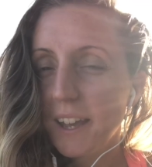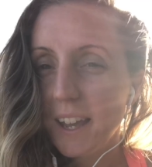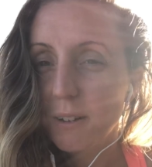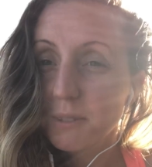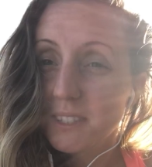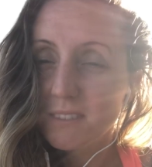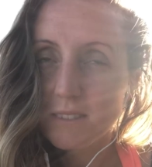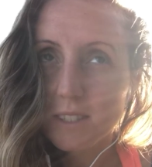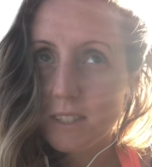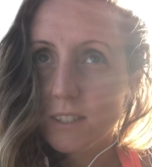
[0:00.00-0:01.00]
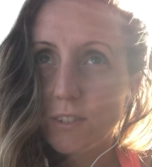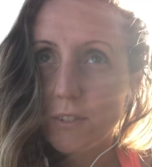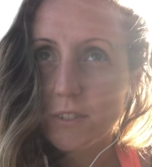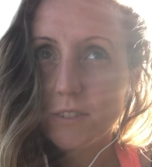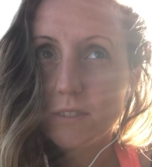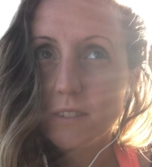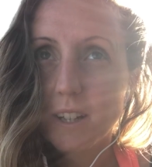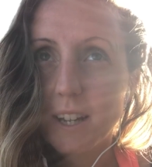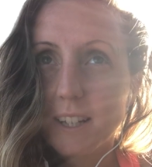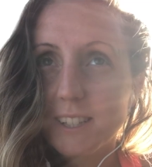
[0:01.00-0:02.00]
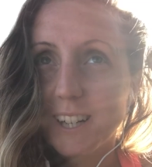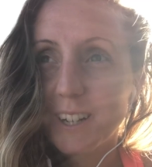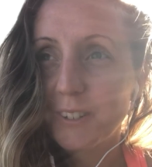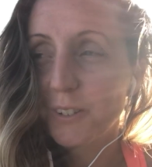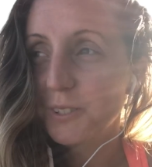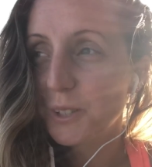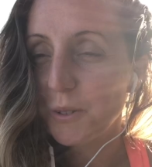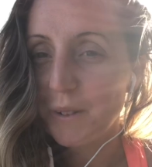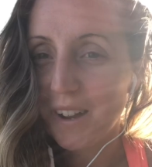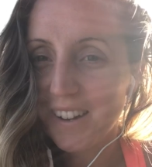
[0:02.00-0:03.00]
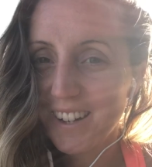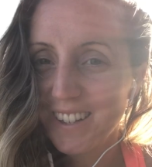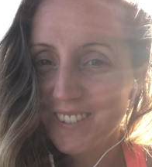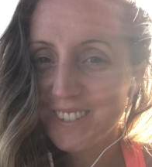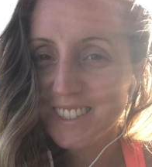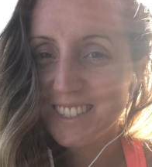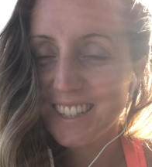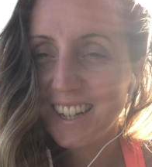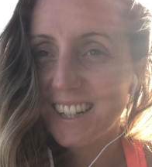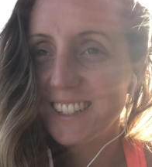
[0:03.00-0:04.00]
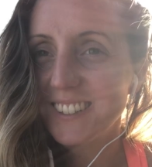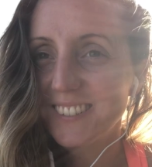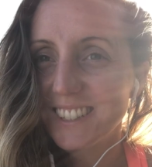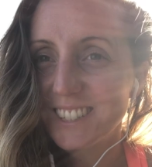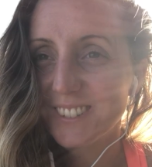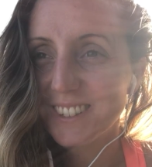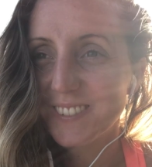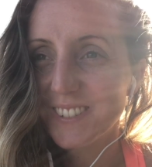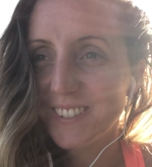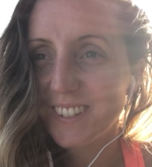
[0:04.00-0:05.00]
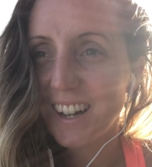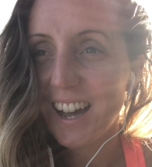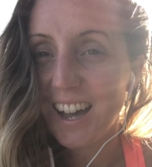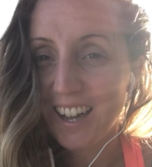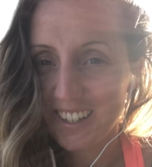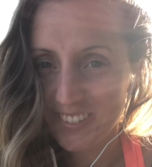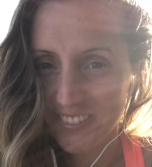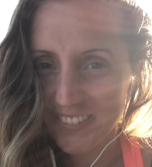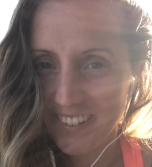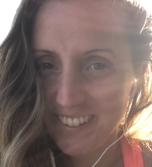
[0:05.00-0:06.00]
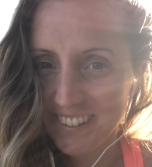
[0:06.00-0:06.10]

And it was so, like, it started off so bad. It was like not enjoyable at all.